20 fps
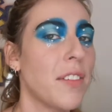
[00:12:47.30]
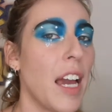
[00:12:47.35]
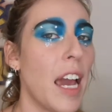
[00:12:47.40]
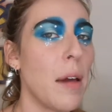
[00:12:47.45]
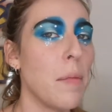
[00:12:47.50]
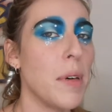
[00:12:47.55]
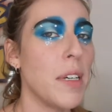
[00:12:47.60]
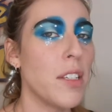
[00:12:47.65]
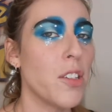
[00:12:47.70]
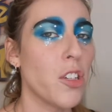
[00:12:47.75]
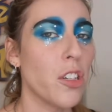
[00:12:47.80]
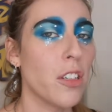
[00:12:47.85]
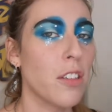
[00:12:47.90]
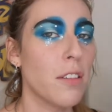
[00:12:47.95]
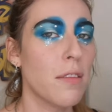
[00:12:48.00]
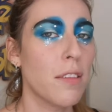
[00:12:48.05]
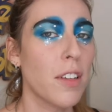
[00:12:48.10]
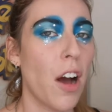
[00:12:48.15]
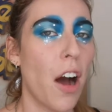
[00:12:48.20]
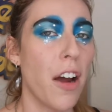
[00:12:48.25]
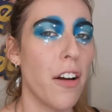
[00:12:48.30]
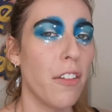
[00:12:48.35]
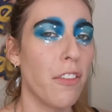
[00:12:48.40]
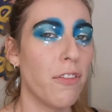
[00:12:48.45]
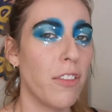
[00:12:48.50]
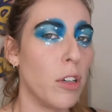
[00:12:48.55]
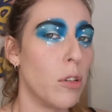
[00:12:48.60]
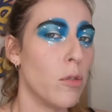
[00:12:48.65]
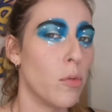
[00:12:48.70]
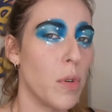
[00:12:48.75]
game is just kind of
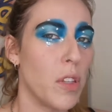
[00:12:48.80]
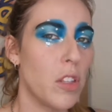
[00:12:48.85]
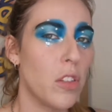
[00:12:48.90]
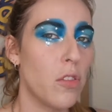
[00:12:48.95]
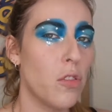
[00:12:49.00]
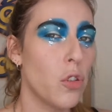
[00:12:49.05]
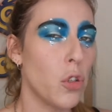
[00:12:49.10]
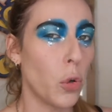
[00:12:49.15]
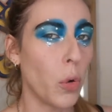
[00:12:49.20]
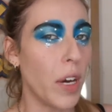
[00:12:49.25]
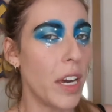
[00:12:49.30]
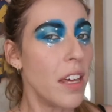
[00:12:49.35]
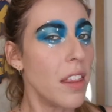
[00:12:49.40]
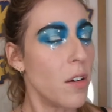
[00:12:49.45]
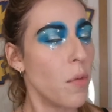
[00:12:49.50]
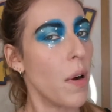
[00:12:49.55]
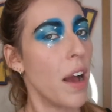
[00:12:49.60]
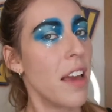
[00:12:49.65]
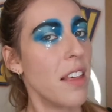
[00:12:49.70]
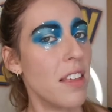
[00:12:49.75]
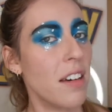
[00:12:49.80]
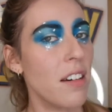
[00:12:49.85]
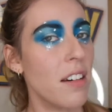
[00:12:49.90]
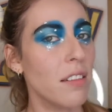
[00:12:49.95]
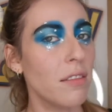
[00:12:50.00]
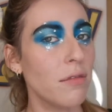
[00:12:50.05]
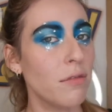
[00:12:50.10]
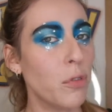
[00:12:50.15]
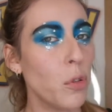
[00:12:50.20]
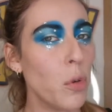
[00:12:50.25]
filled with joy the way
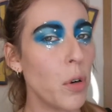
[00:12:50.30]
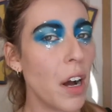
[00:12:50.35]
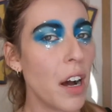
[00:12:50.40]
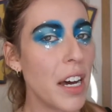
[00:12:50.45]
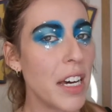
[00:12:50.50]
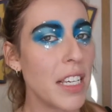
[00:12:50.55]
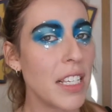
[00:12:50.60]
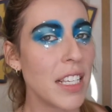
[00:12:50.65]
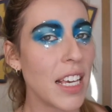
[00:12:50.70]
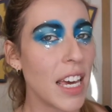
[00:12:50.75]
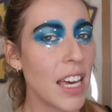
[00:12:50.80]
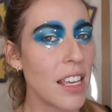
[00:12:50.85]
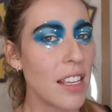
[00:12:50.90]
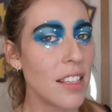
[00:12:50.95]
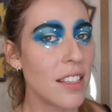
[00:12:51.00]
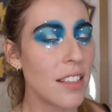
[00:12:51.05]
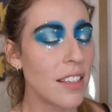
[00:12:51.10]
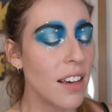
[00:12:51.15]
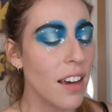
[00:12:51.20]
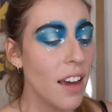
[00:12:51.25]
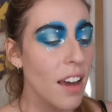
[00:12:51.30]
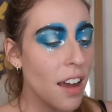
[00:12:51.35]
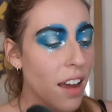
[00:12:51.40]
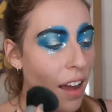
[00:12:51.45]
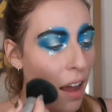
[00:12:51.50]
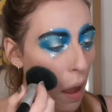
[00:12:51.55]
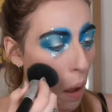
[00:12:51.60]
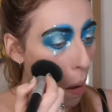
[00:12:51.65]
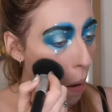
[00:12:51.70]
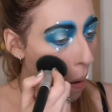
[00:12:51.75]
that Fall Guys is.
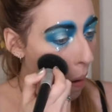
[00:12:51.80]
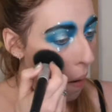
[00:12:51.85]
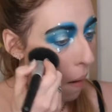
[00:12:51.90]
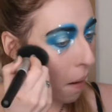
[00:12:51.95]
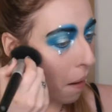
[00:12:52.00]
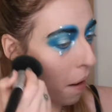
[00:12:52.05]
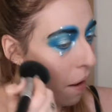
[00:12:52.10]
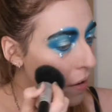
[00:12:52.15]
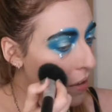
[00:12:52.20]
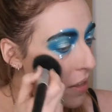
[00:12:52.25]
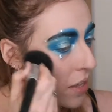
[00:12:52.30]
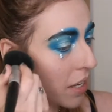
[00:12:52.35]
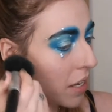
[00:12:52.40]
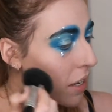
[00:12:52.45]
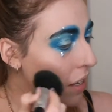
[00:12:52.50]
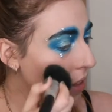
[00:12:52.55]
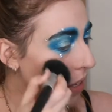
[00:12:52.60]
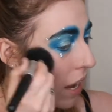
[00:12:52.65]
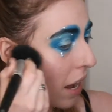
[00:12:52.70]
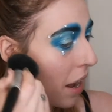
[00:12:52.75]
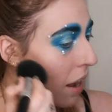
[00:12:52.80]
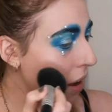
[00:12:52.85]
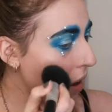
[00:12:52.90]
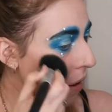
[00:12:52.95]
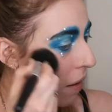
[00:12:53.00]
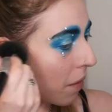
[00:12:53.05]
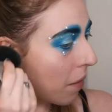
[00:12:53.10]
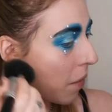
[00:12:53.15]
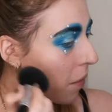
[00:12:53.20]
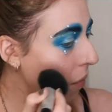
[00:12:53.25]
I think that
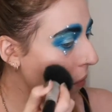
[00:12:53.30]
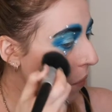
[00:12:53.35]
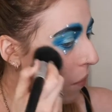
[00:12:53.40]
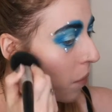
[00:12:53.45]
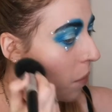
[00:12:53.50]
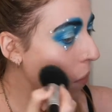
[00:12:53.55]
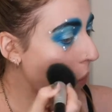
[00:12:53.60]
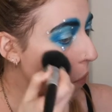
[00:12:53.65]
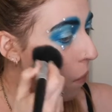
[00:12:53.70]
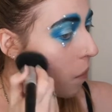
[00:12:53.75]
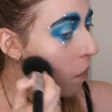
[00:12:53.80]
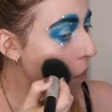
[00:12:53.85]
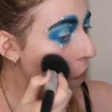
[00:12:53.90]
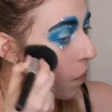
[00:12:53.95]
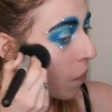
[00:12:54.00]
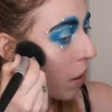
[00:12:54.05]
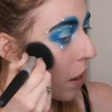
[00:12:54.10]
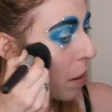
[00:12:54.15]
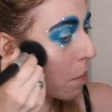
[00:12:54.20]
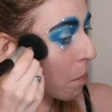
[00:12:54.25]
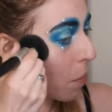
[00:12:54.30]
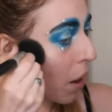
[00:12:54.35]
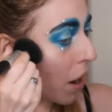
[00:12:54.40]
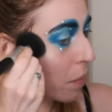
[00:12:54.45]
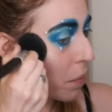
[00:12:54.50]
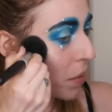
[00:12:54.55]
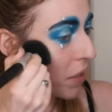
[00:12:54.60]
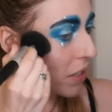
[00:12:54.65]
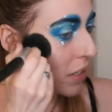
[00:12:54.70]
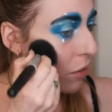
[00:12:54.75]
it
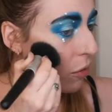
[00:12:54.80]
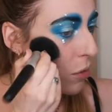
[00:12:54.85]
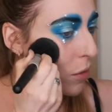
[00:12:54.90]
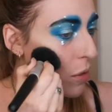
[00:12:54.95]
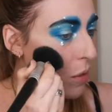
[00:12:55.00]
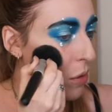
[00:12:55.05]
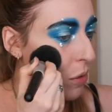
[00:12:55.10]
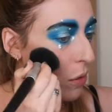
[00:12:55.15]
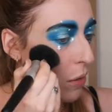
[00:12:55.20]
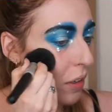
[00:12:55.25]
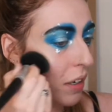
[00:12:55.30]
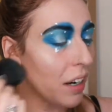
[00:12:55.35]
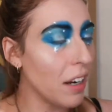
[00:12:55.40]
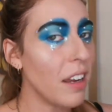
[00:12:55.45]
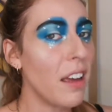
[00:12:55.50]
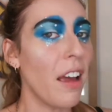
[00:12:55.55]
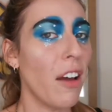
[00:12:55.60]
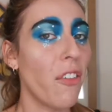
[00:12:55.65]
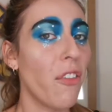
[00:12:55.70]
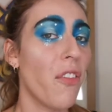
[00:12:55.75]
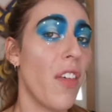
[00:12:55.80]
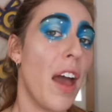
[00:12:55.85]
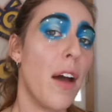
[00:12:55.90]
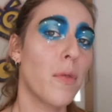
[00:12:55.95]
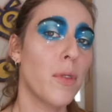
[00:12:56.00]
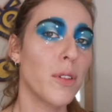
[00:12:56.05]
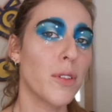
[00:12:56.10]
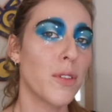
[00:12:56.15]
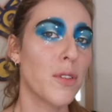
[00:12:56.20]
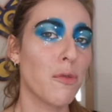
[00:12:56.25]
might be a different story if there
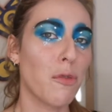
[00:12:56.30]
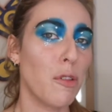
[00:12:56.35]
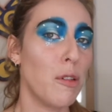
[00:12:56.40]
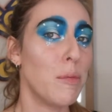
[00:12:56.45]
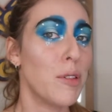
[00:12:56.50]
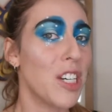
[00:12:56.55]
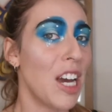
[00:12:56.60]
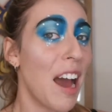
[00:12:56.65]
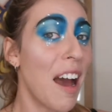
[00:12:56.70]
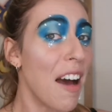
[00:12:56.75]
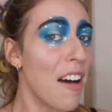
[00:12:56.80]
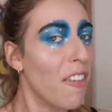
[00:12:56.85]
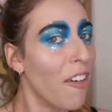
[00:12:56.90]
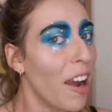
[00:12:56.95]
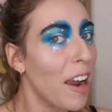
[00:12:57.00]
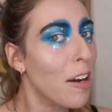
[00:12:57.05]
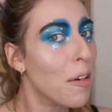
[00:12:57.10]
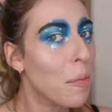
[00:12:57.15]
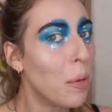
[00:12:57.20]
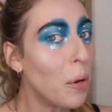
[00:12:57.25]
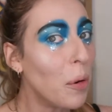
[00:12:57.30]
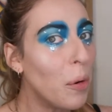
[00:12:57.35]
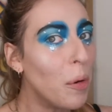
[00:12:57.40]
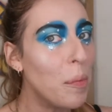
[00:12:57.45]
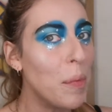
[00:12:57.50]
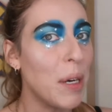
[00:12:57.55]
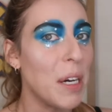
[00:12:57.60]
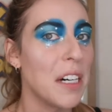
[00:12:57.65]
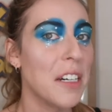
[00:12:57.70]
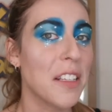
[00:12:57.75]
was group chat available,
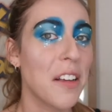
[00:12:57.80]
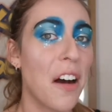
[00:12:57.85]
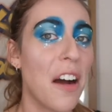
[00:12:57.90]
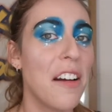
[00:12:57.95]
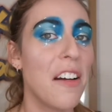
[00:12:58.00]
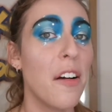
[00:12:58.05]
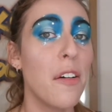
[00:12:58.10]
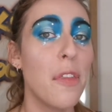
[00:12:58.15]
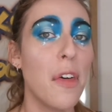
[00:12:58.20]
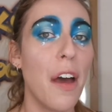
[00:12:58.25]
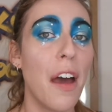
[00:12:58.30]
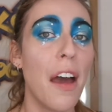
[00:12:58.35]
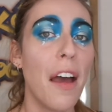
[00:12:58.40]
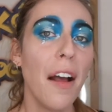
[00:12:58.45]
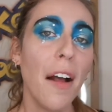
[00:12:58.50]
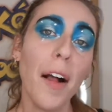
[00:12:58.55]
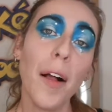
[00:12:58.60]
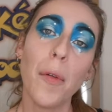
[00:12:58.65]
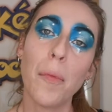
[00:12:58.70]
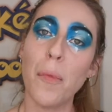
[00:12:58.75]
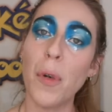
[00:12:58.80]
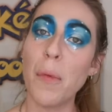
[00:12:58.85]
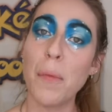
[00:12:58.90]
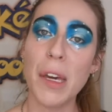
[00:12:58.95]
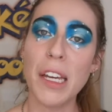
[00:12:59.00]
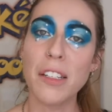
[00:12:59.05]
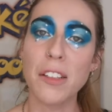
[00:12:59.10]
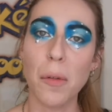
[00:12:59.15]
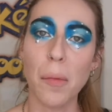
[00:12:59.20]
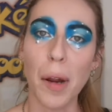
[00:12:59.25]
because I know that when
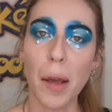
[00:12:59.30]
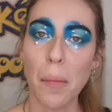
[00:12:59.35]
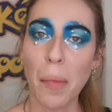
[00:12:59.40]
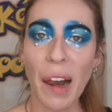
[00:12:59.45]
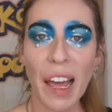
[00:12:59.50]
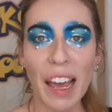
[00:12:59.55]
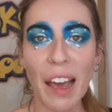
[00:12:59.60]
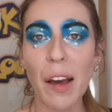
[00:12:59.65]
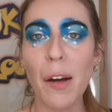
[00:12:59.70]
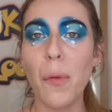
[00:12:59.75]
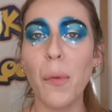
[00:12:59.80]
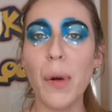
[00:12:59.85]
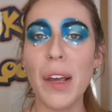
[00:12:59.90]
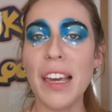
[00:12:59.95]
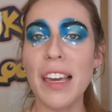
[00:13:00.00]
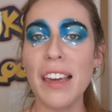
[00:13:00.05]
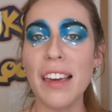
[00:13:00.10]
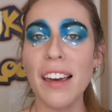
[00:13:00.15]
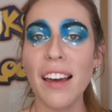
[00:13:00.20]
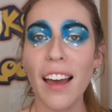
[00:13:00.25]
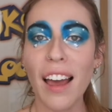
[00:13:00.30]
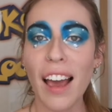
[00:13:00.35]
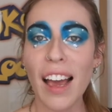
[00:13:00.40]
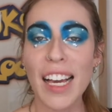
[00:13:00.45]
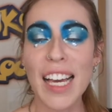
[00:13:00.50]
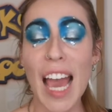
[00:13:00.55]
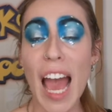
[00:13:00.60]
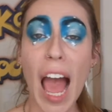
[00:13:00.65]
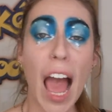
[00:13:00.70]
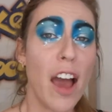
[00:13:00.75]
me and Dominic play it, we
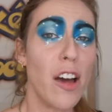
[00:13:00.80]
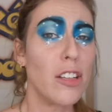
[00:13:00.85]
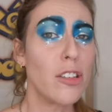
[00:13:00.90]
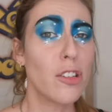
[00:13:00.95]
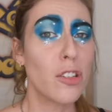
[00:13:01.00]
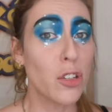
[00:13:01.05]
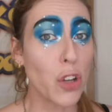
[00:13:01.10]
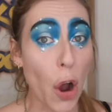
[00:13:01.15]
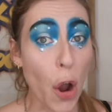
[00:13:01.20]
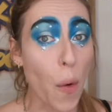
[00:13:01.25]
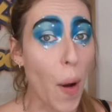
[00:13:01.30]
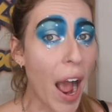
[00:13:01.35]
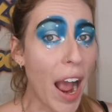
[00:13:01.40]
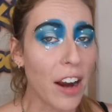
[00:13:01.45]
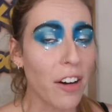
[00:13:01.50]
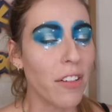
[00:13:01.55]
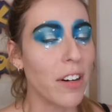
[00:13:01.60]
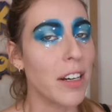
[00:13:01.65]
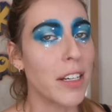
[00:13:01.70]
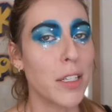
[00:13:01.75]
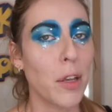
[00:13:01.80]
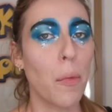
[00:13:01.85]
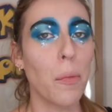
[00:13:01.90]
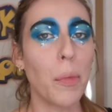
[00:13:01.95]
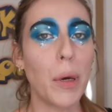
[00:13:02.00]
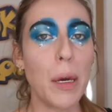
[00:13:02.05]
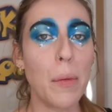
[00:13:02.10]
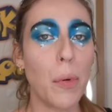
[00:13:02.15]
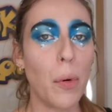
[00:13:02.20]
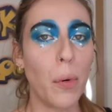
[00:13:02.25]
get so angry at some
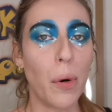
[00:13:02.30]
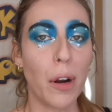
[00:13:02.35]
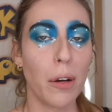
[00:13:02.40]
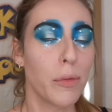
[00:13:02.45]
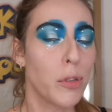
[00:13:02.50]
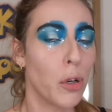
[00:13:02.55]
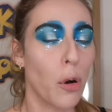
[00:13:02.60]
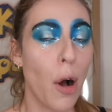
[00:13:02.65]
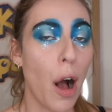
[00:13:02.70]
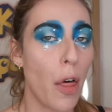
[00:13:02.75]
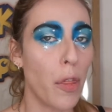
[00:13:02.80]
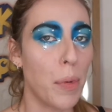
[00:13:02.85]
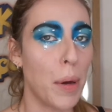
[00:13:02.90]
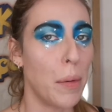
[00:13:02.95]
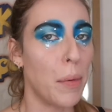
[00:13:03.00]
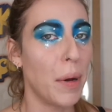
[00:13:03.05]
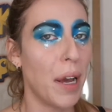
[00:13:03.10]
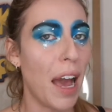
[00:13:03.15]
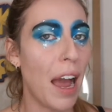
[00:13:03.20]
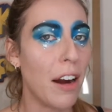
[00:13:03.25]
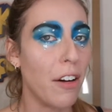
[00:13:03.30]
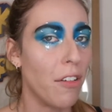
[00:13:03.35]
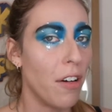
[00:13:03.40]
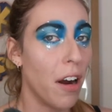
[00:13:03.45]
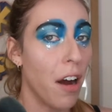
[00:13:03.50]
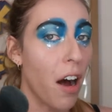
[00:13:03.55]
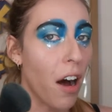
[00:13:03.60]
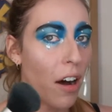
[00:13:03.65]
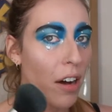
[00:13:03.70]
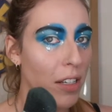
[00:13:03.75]
people, and I'm sure other people get angry
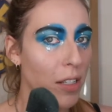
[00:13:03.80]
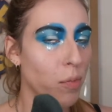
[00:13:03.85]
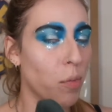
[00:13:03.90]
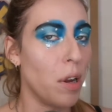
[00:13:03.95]
at us